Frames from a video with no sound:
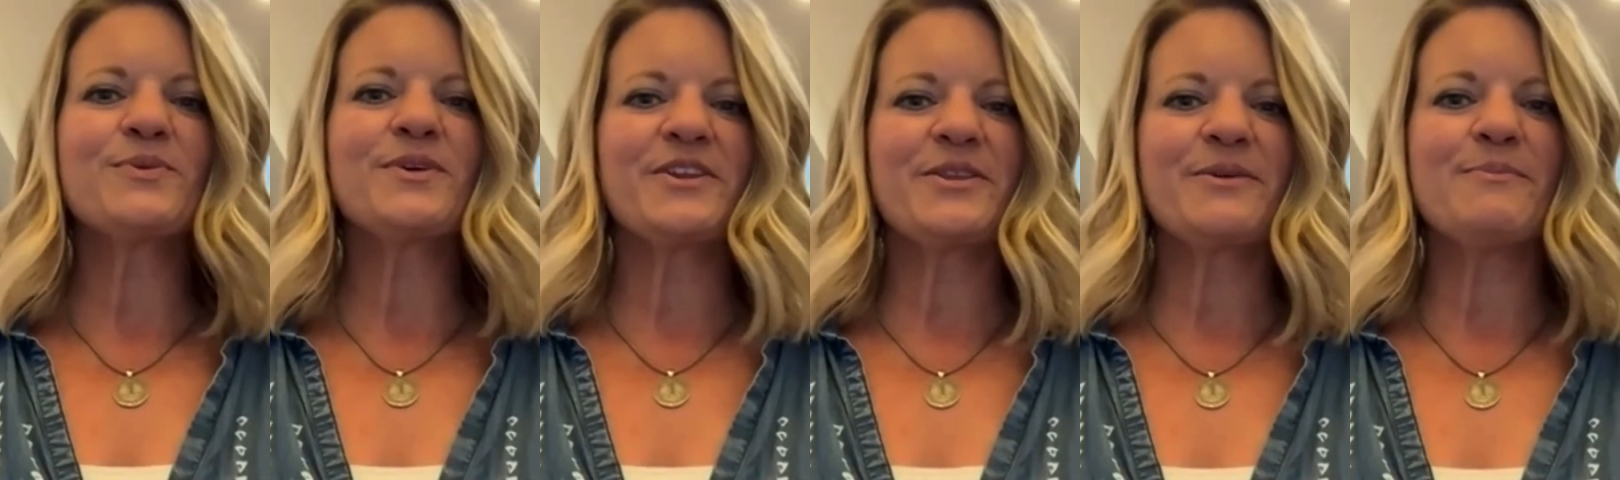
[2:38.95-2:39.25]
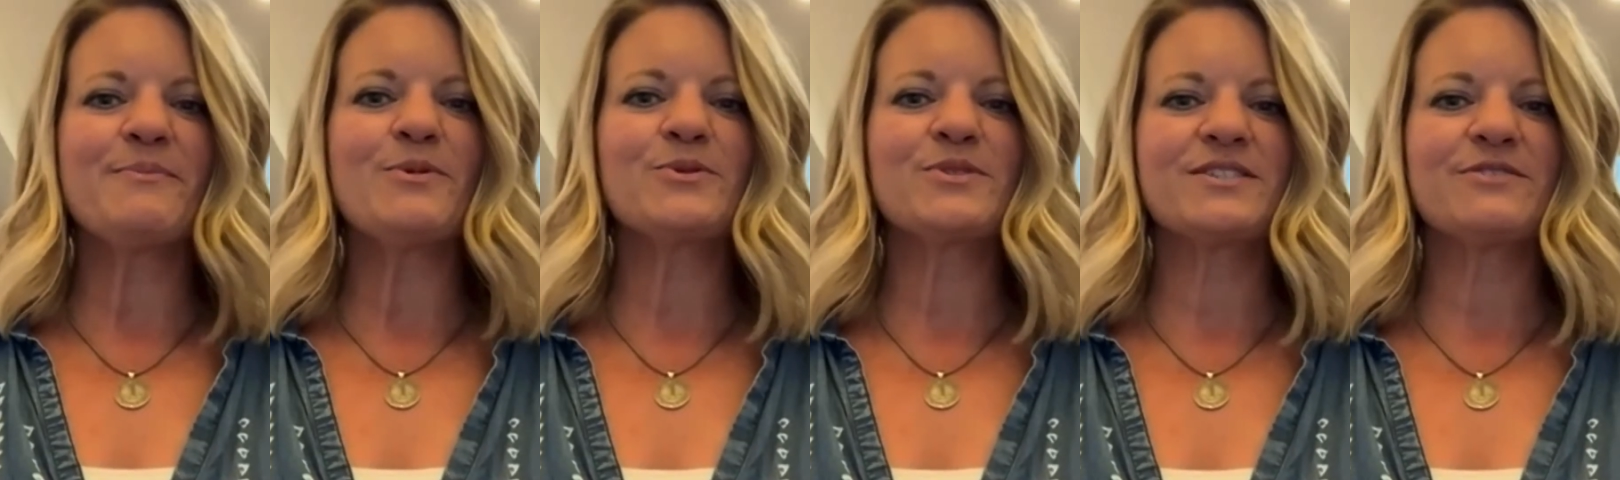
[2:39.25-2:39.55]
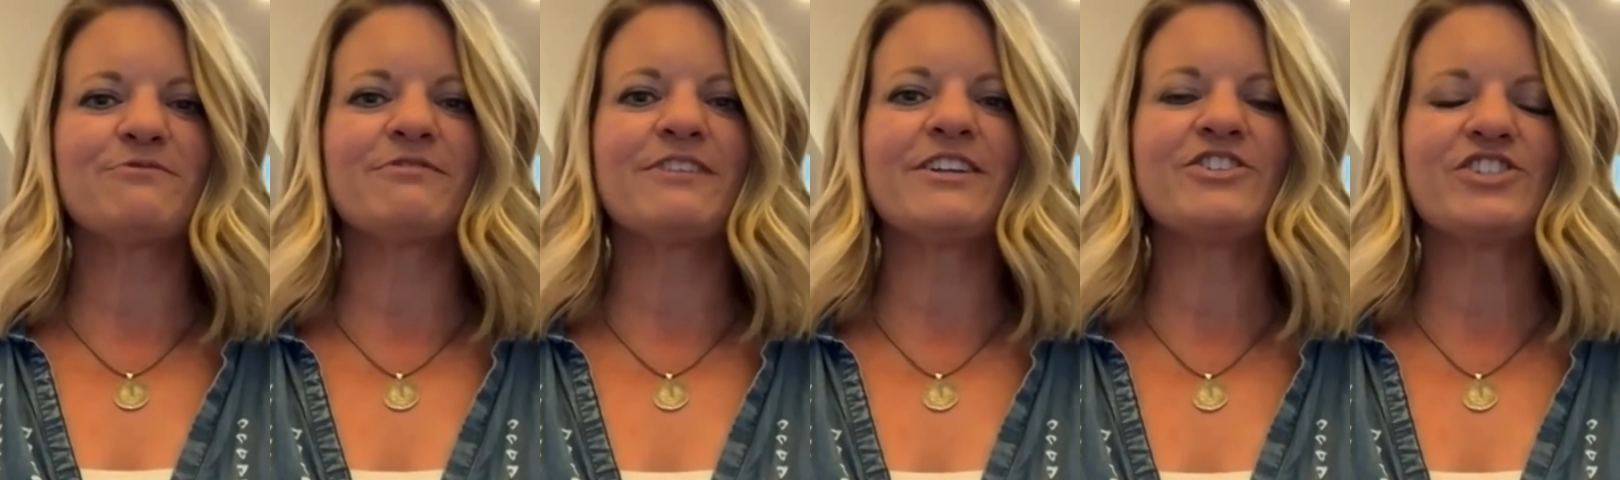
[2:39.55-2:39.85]
one of the most
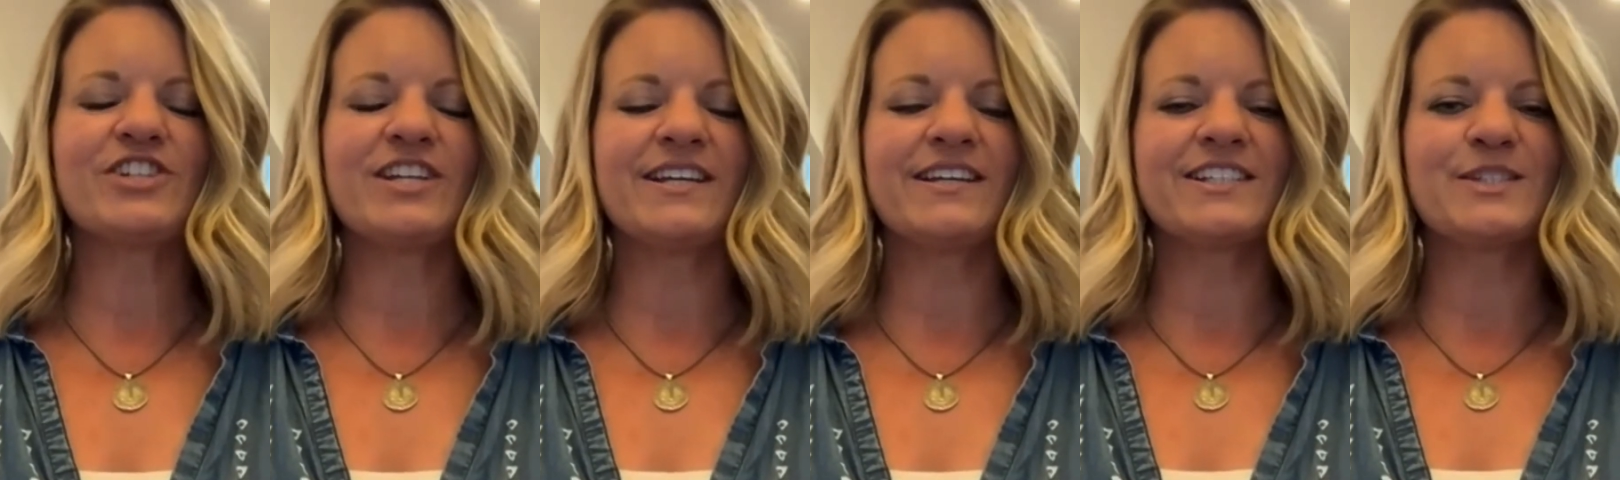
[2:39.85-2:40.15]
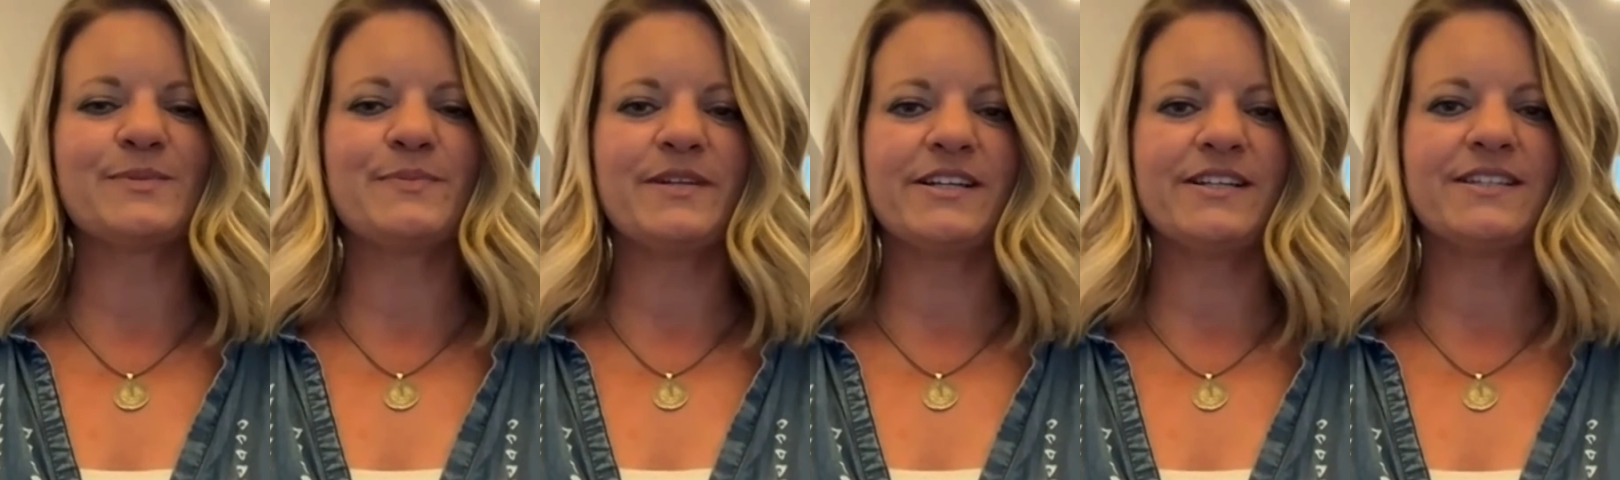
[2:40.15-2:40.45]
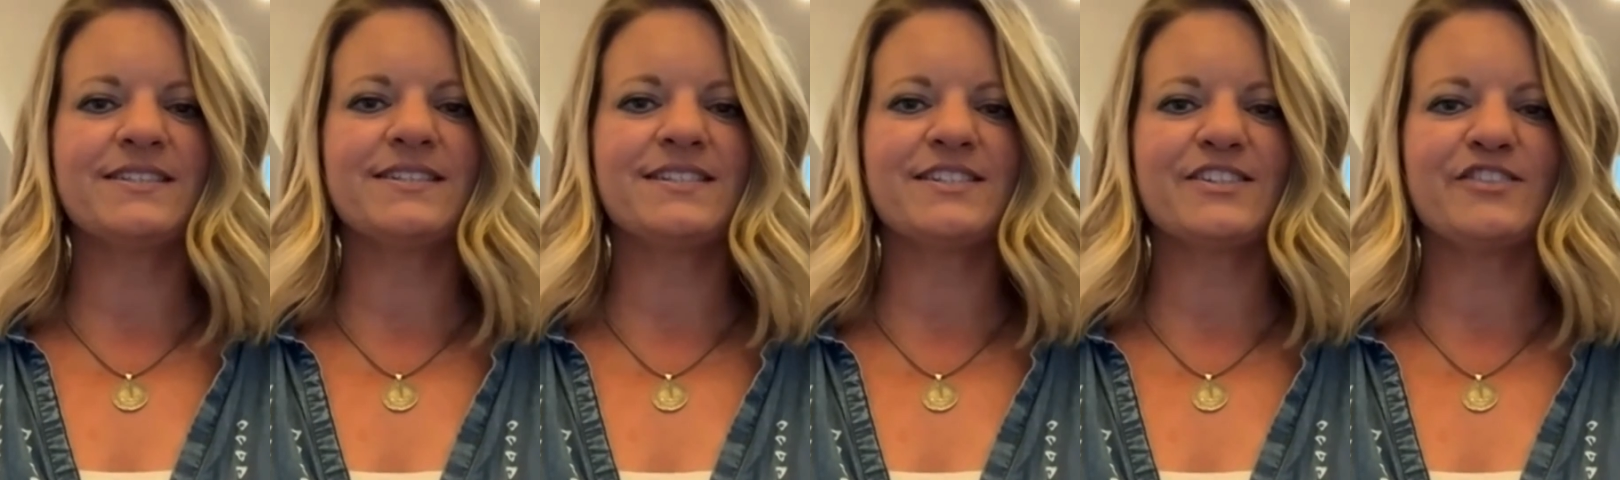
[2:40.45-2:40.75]
enriching
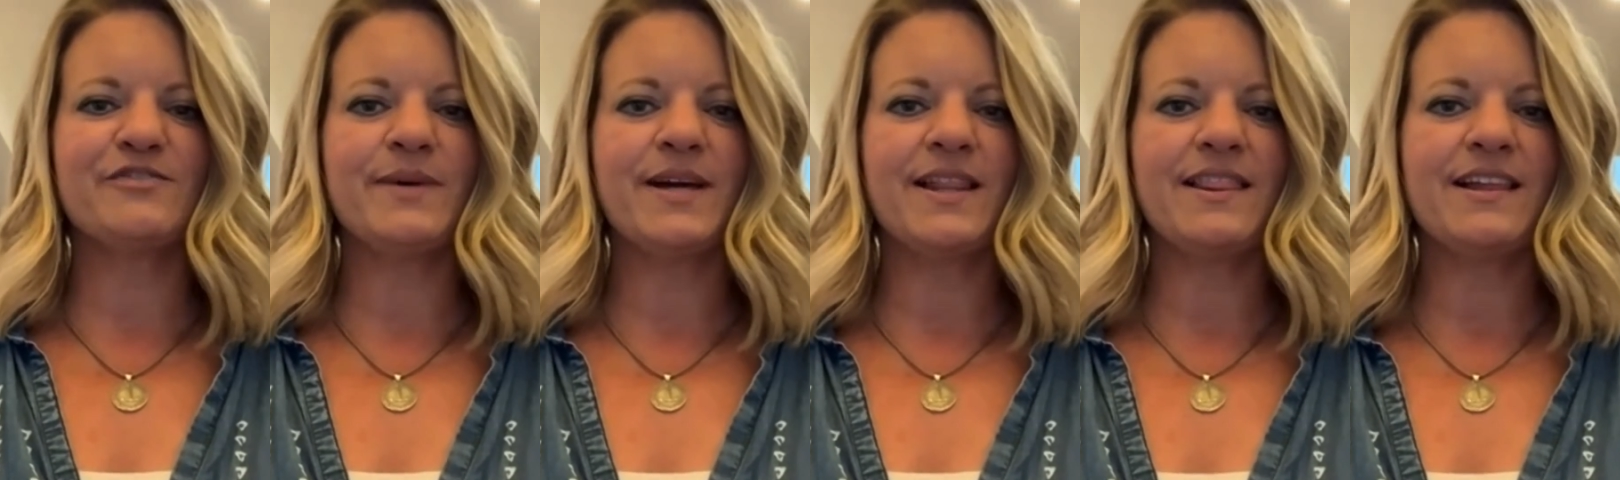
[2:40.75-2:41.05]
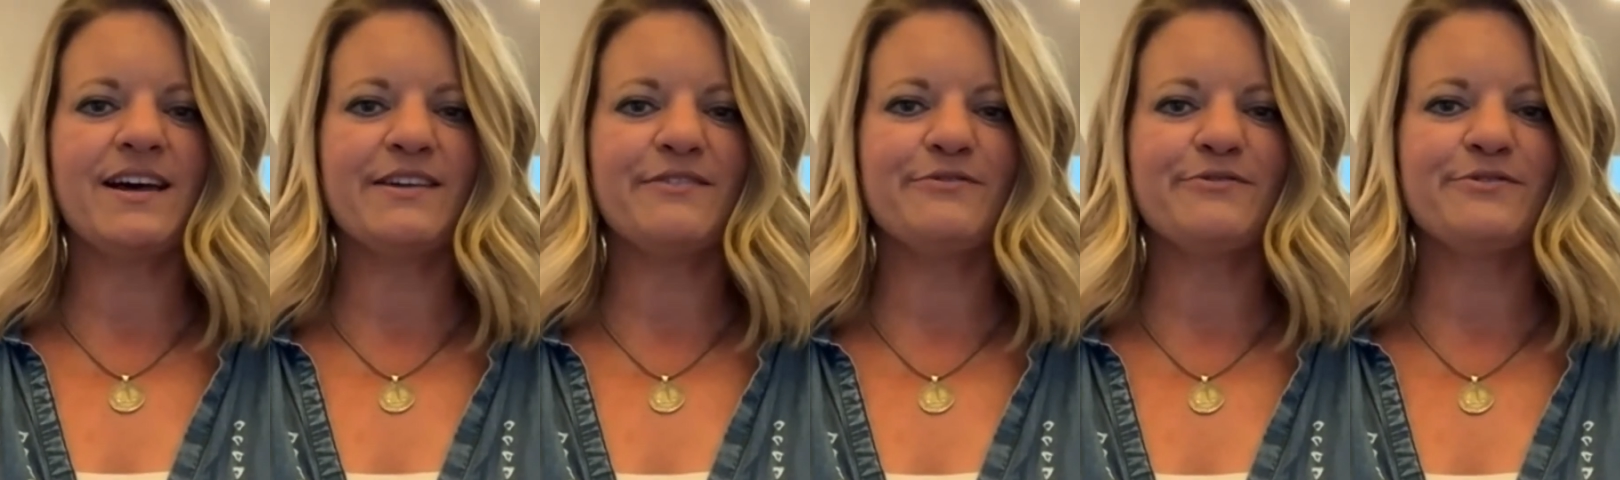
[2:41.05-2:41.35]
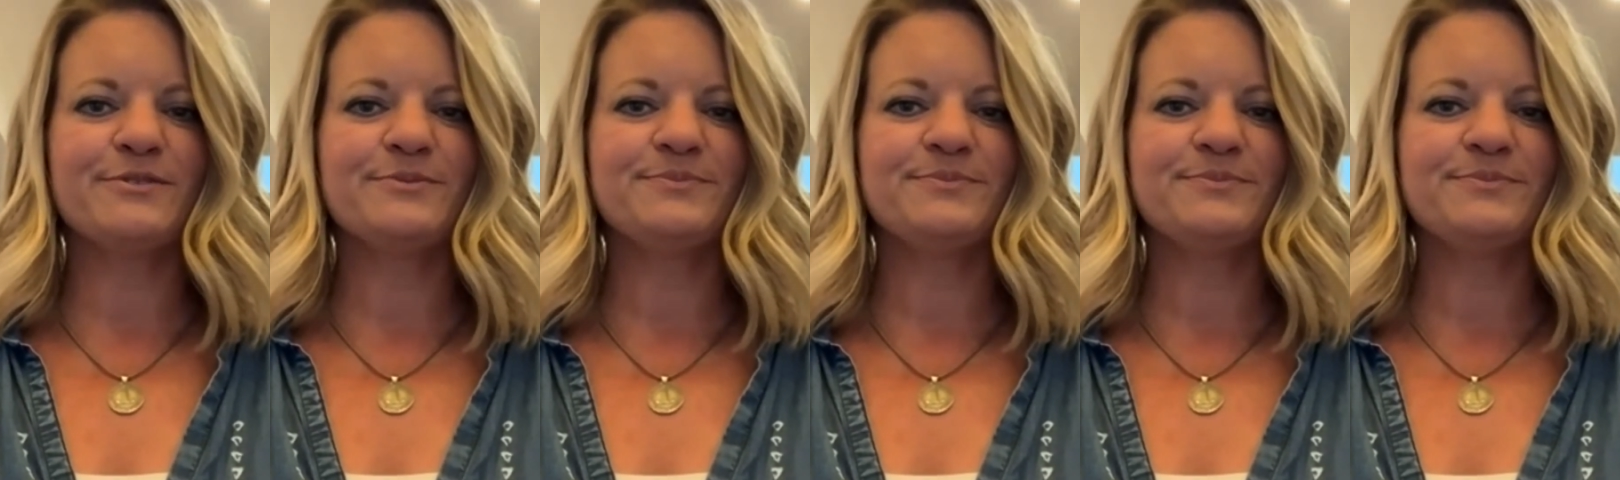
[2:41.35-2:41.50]
experiences of my life.